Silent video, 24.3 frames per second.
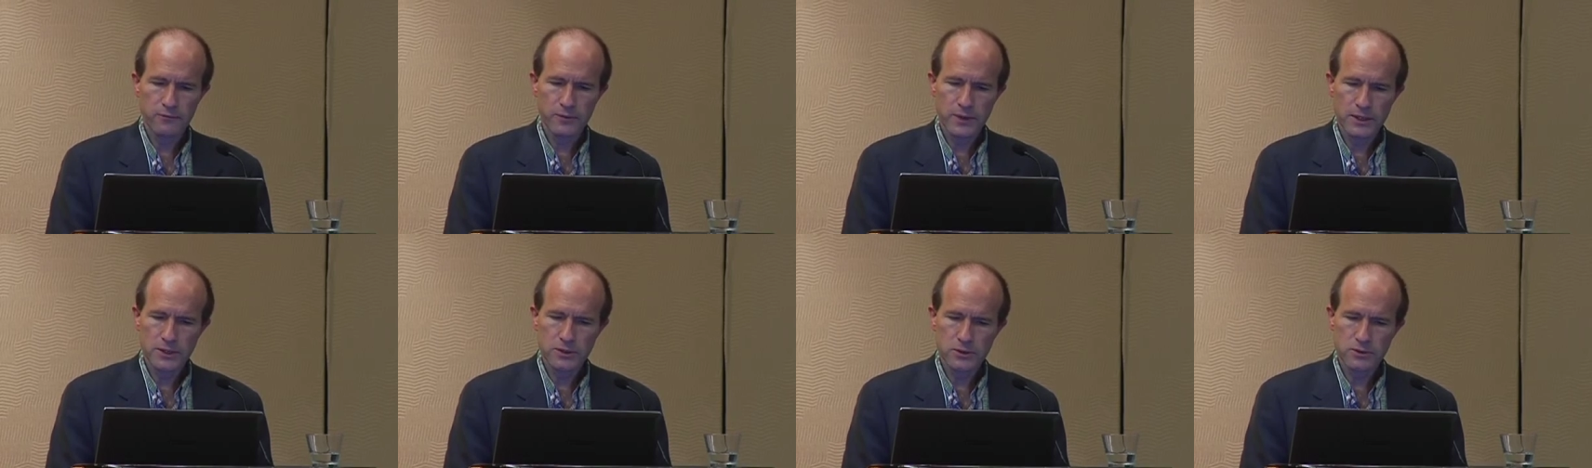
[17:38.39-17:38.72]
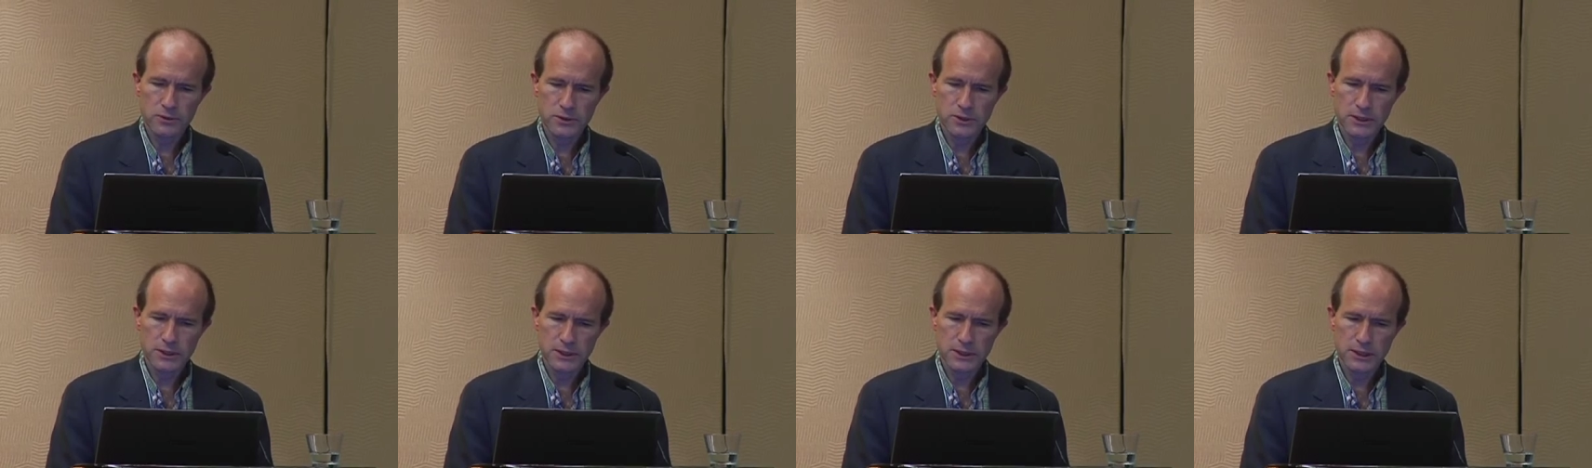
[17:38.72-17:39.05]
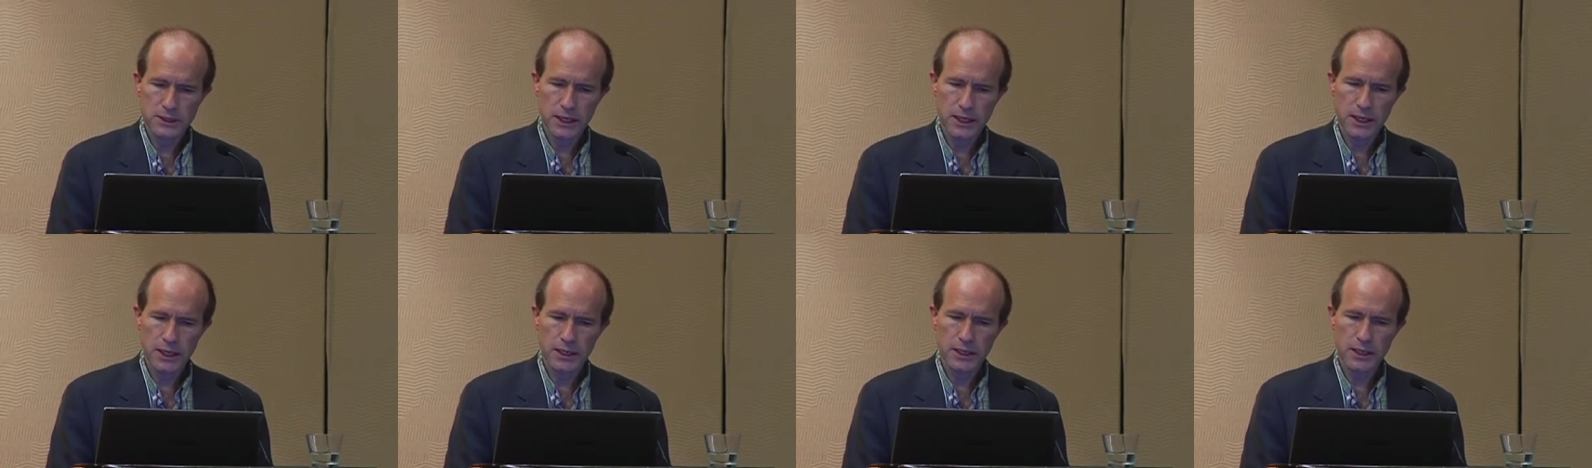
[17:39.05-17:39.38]
research is
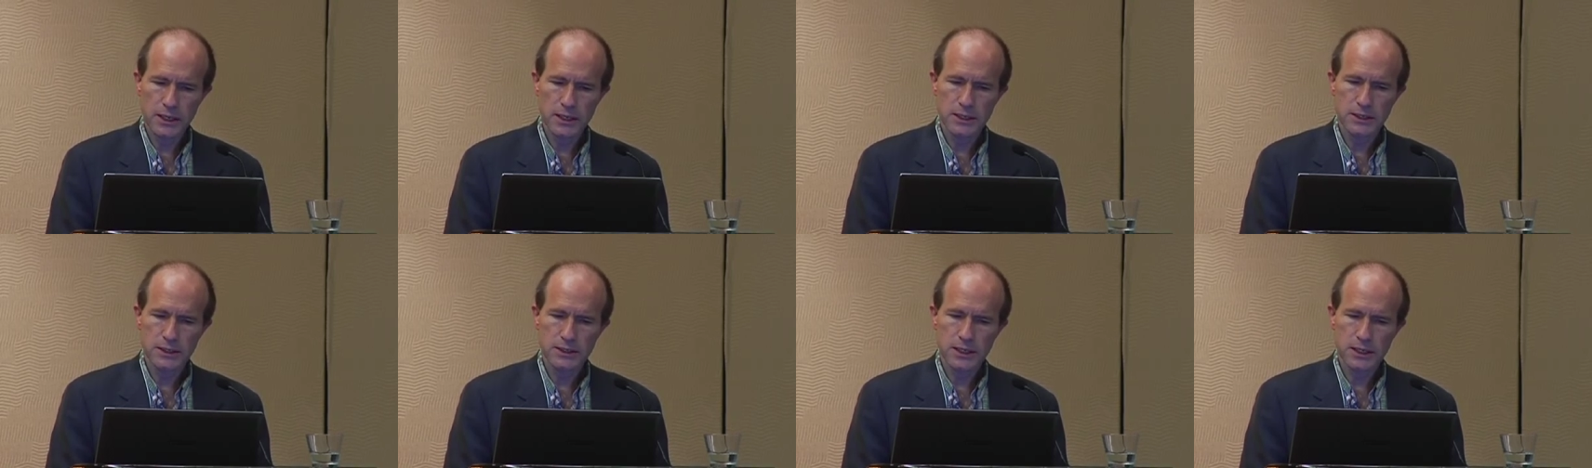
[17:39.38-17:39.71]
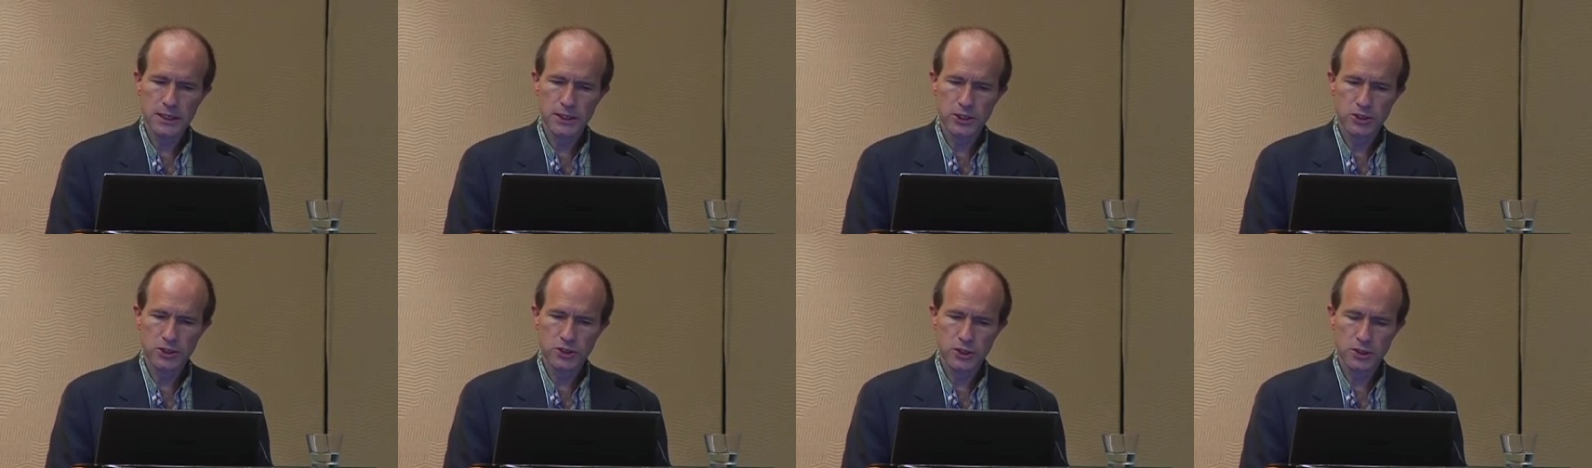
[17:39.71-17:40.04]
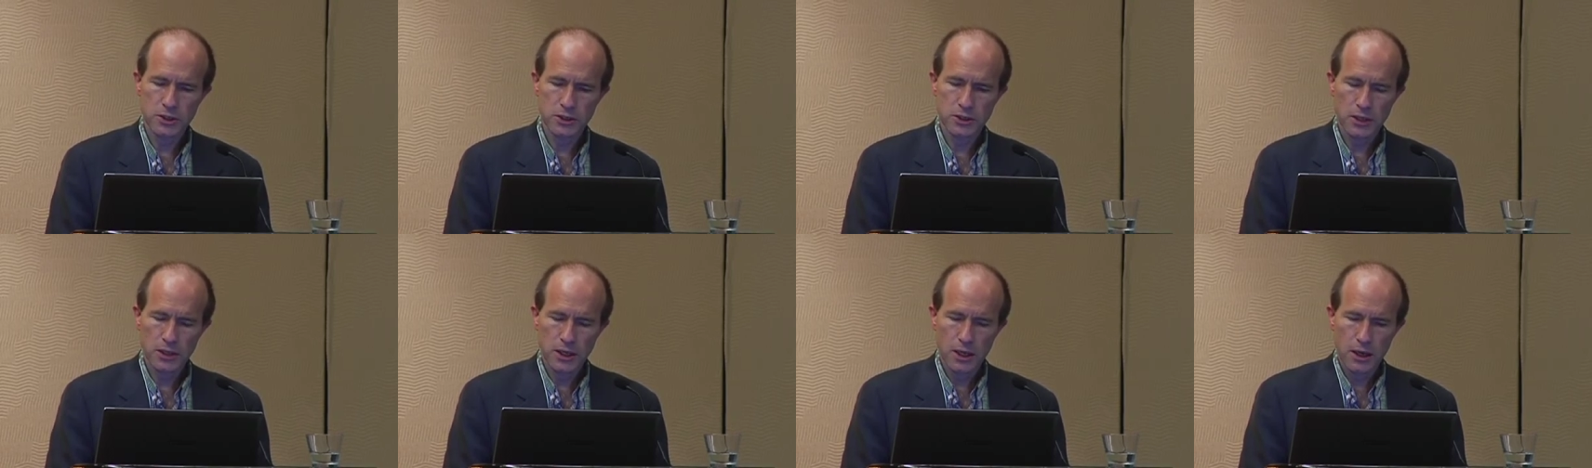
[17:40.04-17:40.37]
needed in this
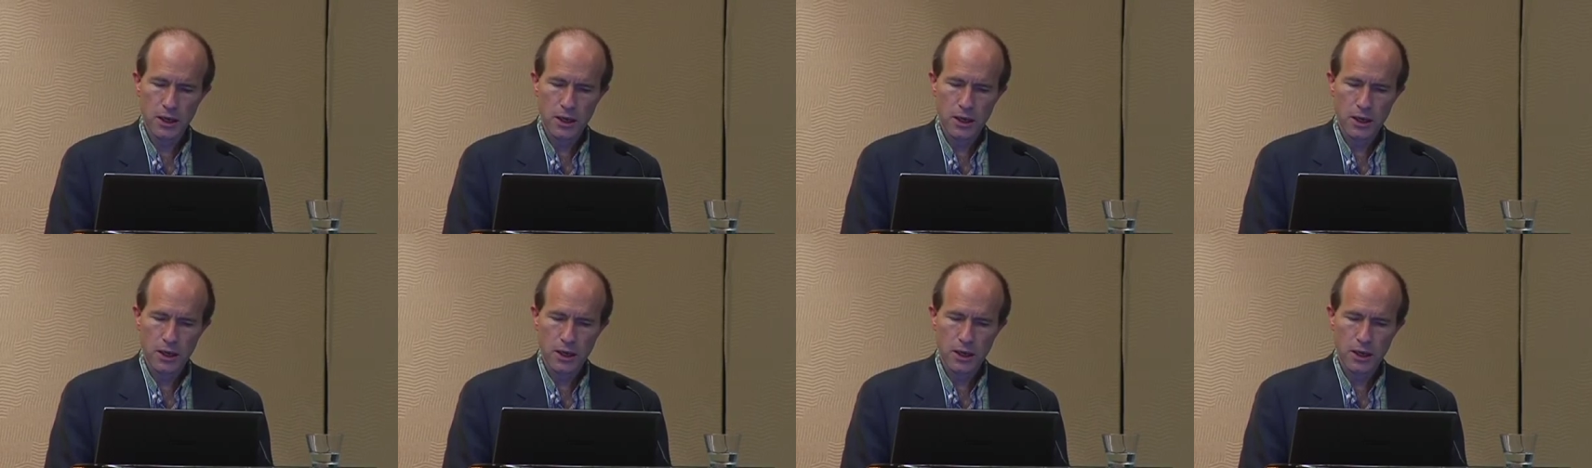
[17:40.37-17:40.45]
condition.